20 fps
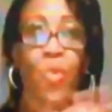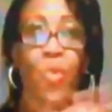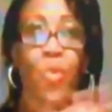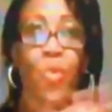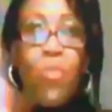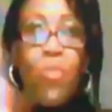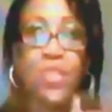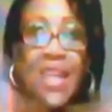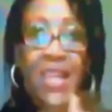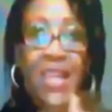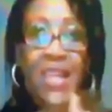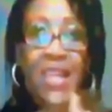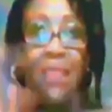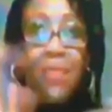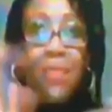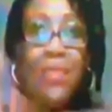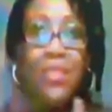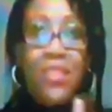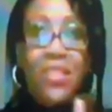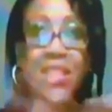are a
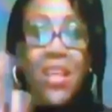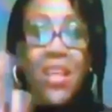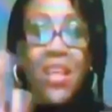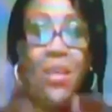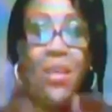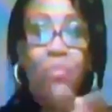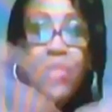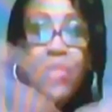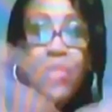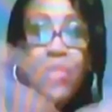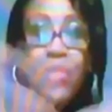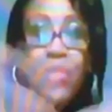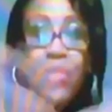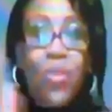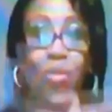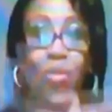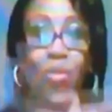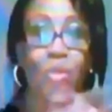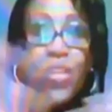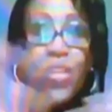testimony.
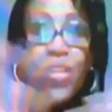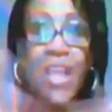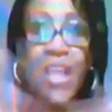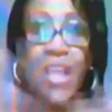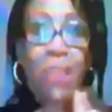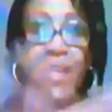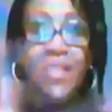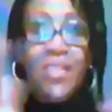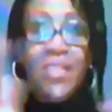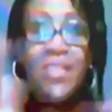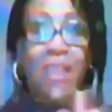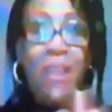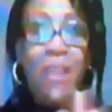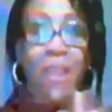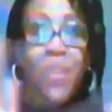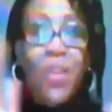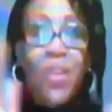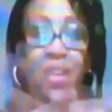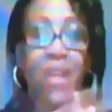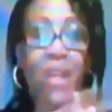The world
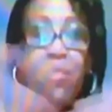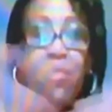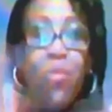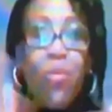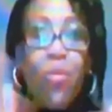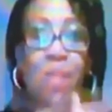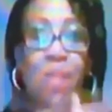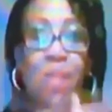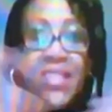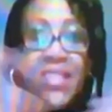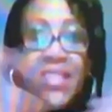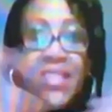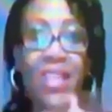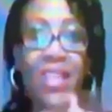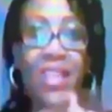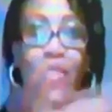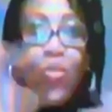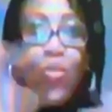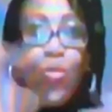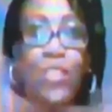will look and
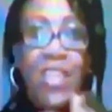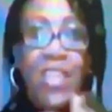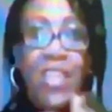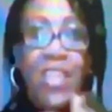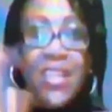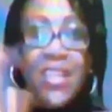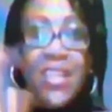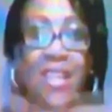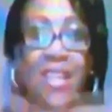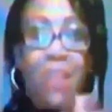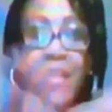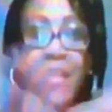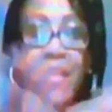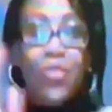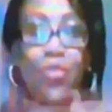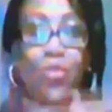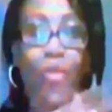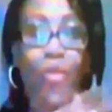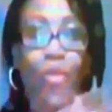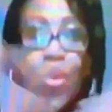see through your life